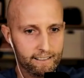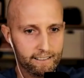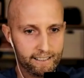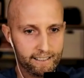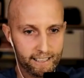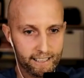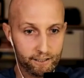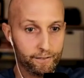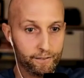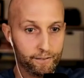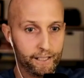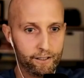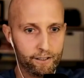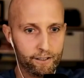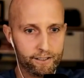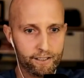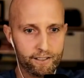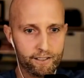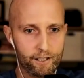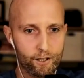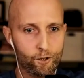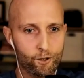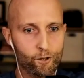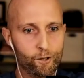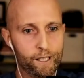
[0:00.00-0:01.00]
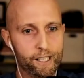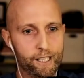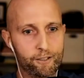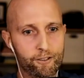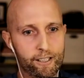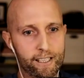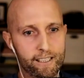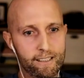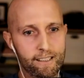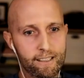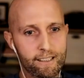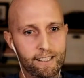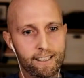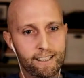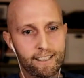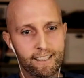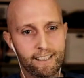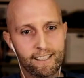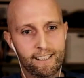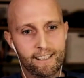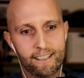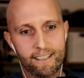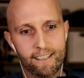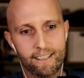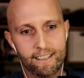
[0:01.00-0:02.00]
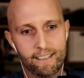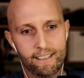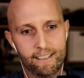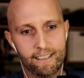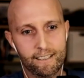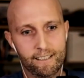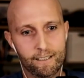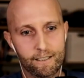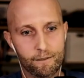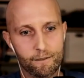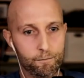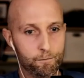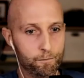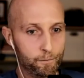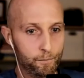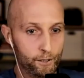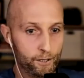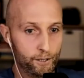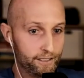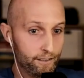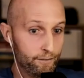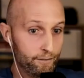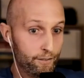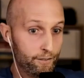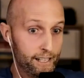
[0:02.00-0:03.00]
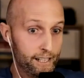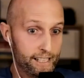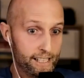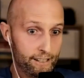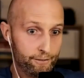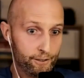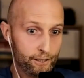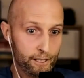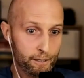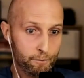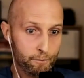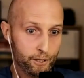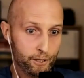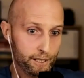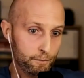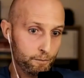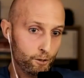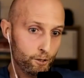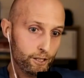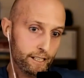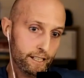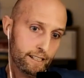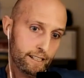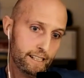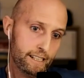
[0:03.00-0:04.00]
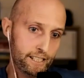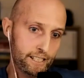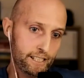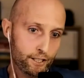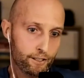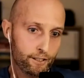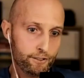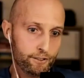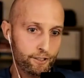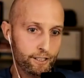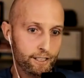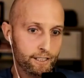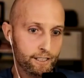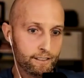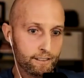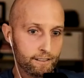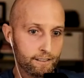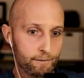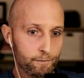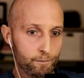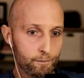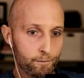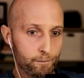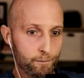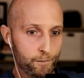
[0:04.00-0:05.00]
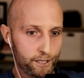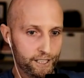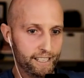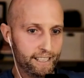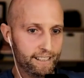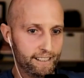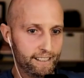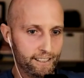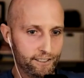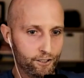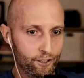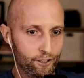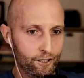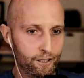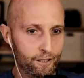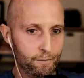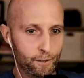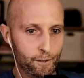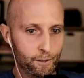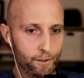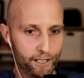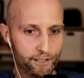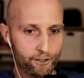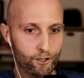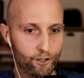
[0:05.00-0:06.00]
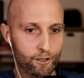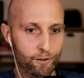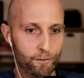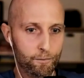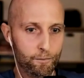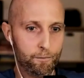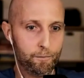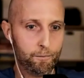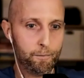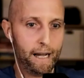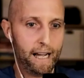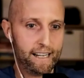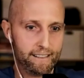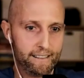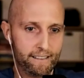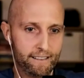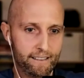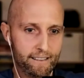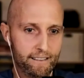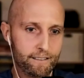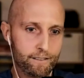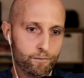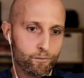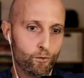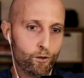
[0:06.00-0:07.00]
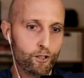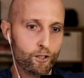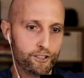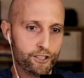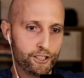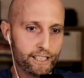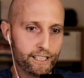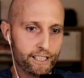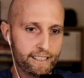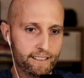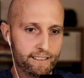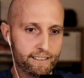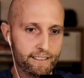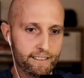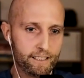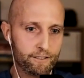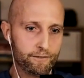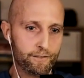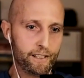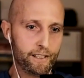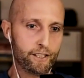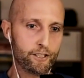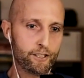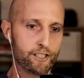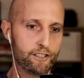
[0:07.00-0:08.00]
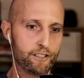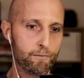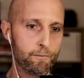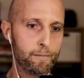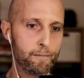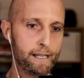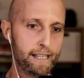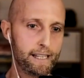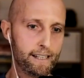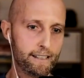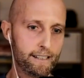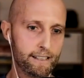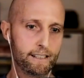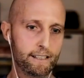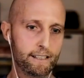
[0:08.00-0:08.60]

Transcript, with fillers: six figures is the holy grail. But it's a very different amount of money in each country. But yet sure. it's all but it's all banked as once you get to six figures, you've made it.